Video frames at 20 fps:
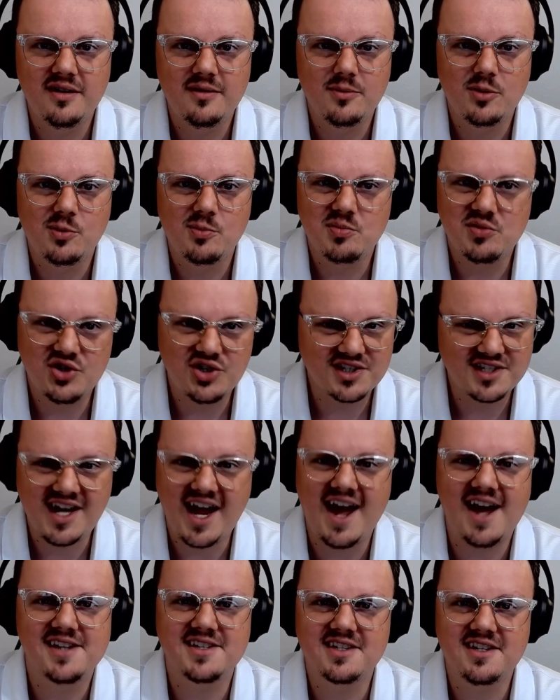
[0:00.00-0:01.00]
just
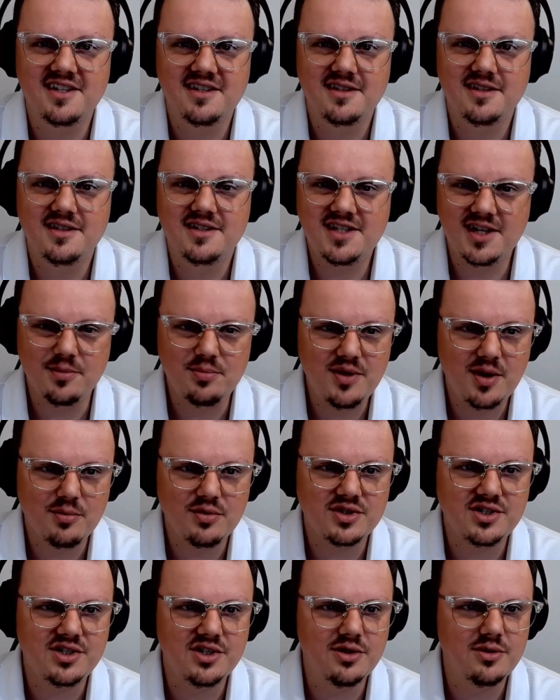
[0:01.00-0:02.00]
ask. Tip number
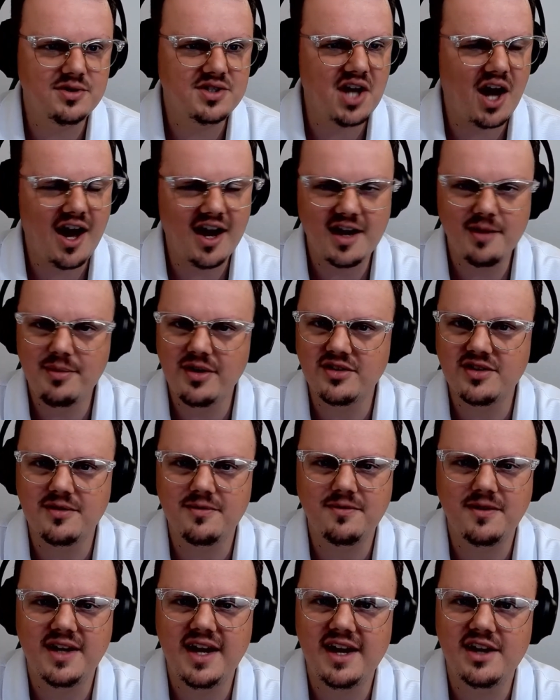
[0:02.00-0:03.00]
2, talk about the
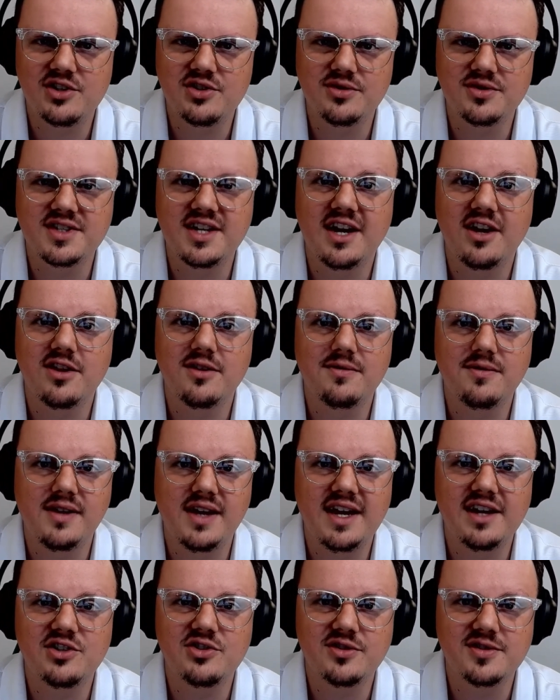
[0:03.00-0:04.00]
financials and how the
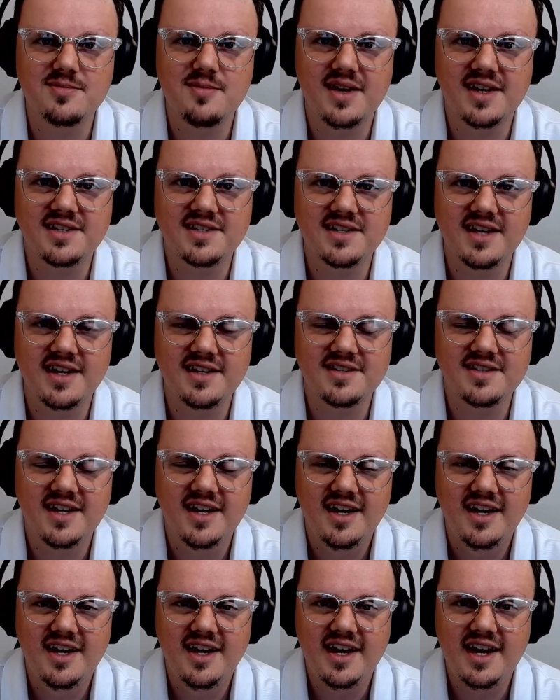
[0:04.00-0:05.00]
financials make sense.
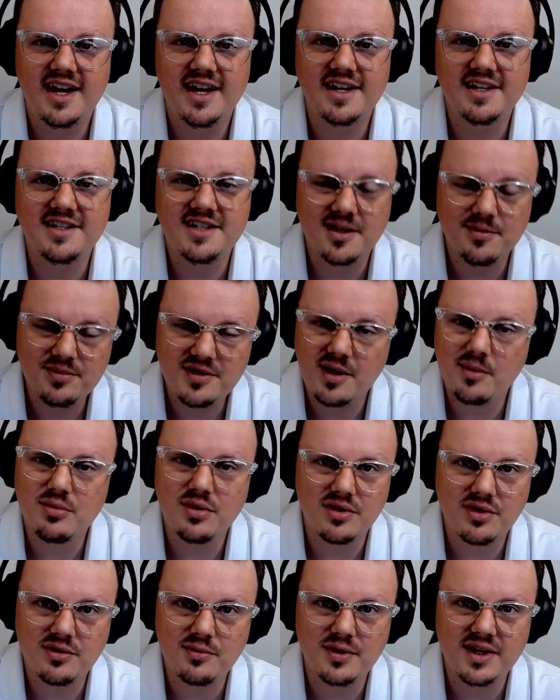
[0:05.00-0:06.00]
And tip number
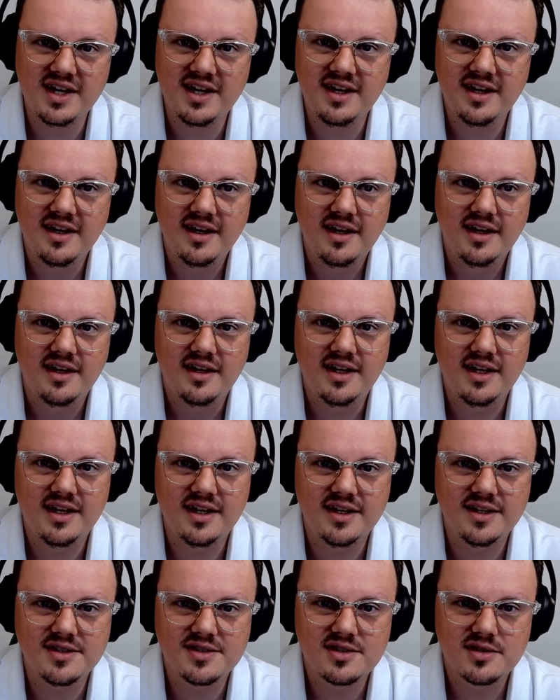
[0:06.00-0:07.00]
3
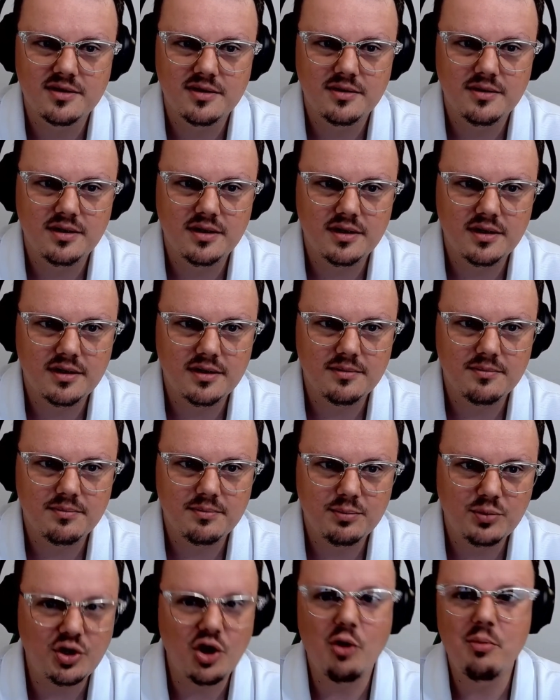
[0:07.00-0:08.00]
is
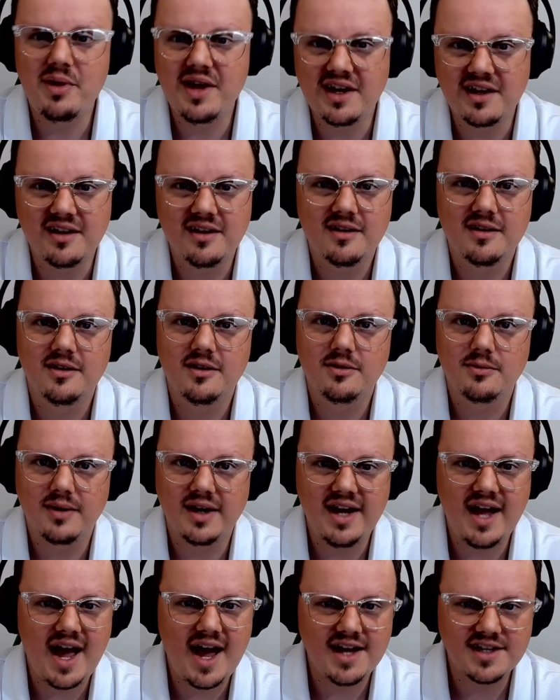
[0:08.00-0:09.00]
go big, right?
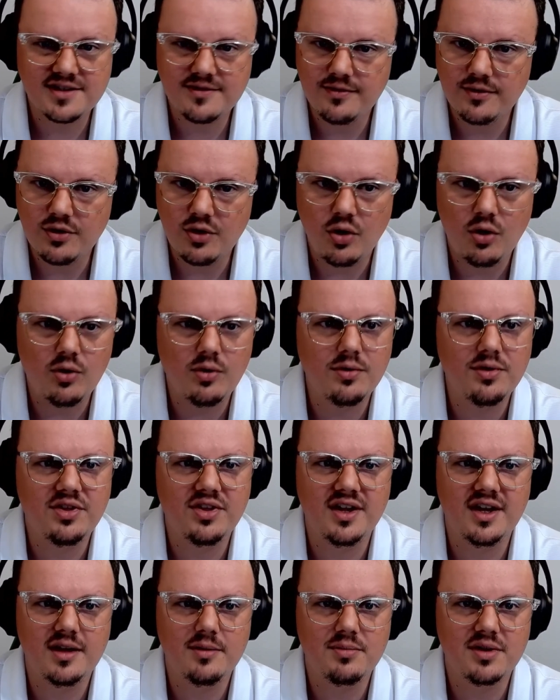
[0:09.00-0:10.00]
Ask for the whole
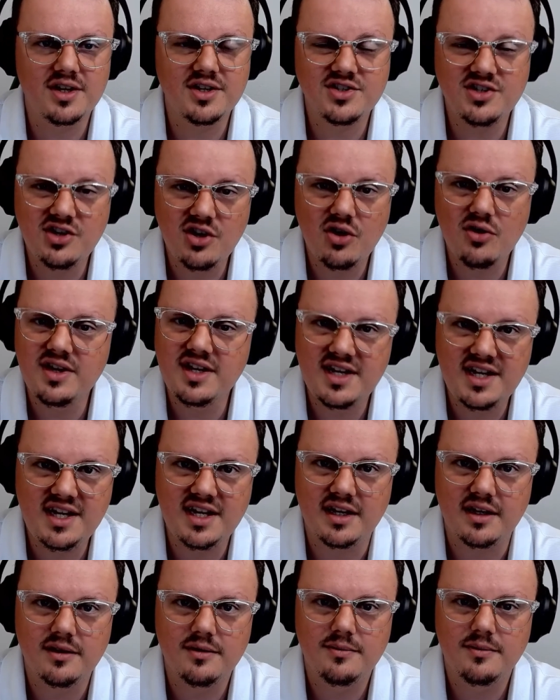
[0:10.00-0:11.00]
thing because you know you need
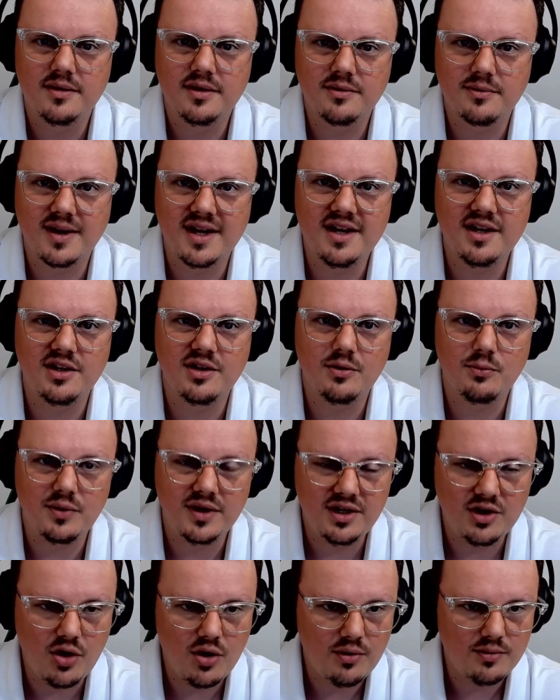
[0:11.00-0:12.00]
it, right? And we
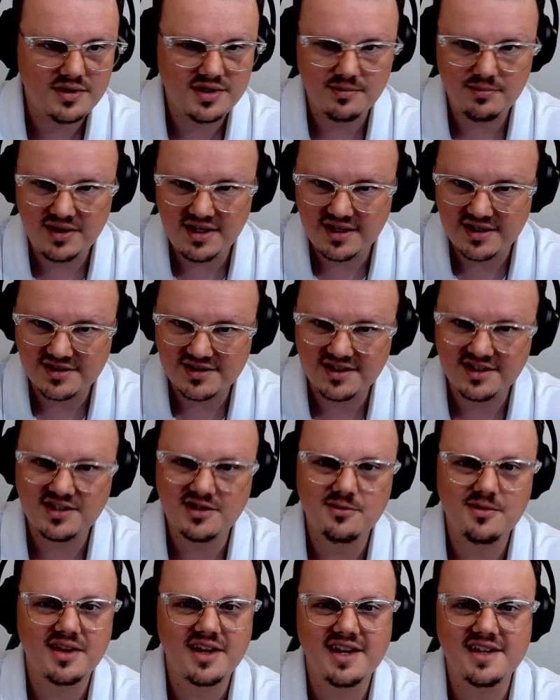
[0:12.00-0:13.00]
know to be consistent
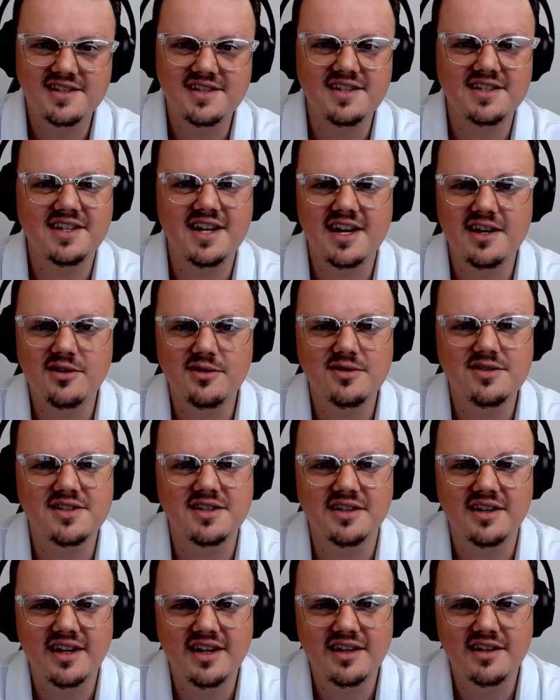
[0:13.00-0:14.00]
with ANSI standards
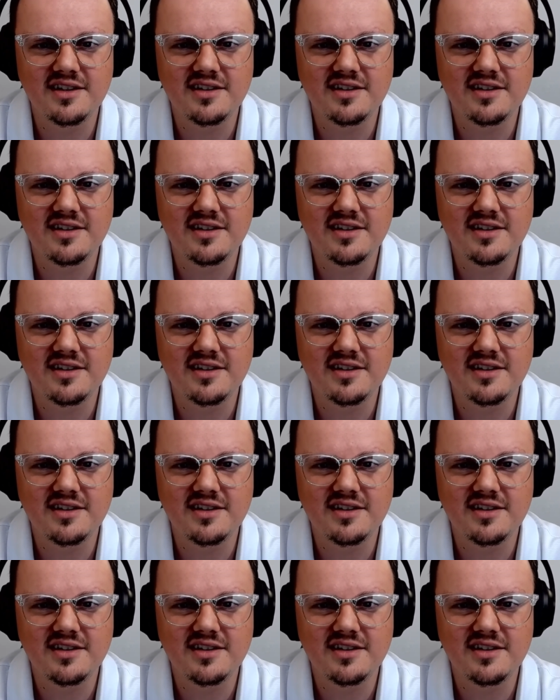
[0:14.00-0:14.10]
and